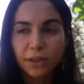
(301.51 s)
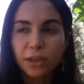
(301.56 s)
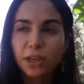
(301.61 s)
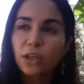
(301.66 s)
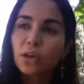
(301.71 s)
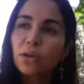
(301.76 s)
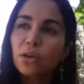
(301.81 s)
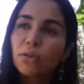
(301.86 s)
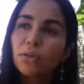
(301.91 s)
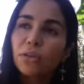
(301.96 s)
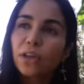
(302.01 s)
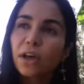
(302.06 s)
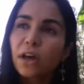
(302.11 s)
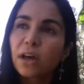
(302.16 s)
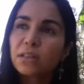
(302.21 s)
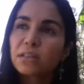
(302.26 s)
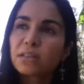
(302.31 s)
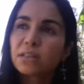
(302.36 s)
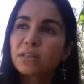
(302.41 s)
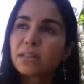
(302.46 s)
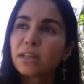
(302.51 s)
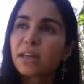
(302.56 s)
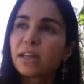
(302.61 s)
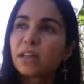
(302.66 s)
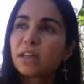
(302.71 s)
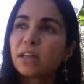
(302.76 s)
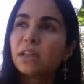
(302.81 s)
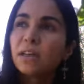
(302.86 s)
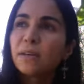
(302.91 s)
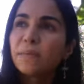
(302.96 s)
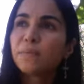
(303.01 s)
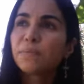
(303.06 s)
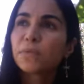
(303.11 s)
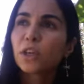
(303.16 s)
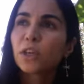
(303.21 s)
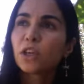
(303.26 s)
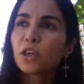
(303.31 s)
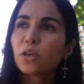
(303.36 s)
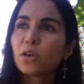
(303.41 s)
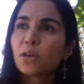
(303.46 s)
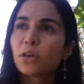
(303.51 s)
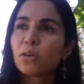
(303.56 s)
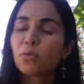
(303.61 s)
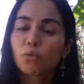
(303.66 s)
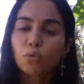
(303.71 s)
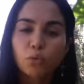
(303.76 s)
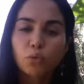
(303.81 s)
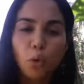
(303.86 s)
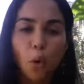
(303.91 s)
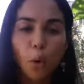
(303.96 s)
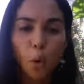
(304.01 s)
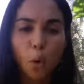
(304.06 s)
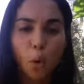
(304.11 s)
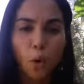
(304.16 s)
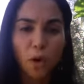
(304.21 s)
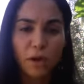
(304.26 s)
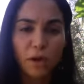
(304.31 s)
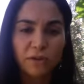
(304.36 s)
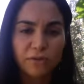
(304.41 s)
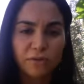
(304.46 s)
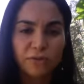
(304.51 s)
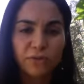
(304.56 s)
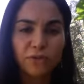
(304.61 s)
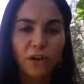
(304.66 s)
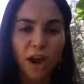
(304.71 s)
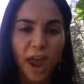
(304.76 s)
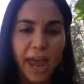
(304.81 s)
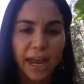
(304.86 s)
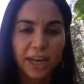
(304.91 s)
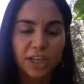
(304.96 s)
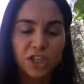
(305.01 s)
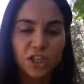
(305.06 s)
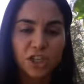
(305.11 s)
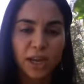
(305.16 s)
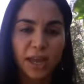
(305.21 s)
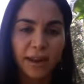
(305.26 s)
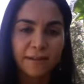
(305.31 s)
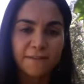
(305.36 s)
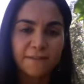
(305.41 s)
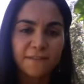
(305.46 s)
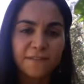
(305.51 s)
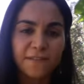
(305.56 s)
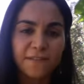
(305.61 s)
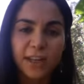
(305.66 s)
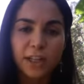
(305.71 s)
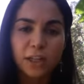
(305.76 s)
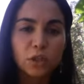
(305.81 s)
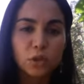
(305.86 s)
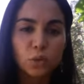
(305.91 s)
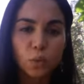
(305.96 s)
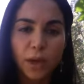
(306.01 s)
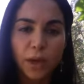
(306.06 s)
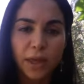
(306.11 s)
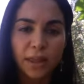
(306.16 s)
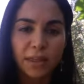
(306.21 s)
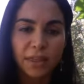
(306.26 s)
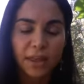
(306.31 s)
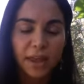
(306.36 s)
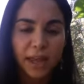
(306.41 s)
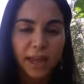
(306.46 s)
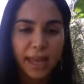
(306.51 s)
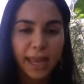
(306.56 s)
The youth are still raw and fresh and filled with